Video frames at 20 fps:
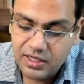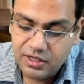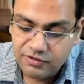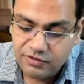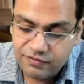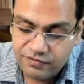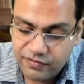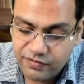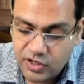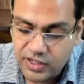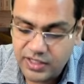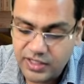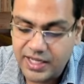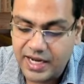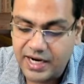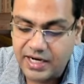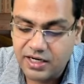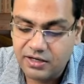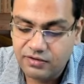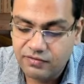For
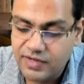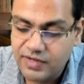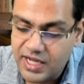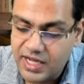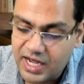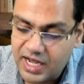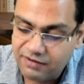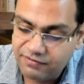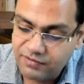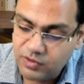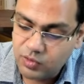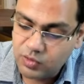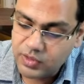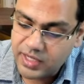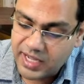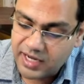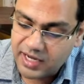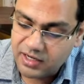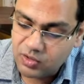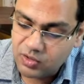that, we have to
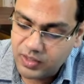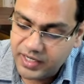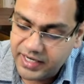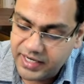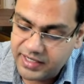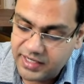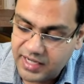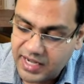calculate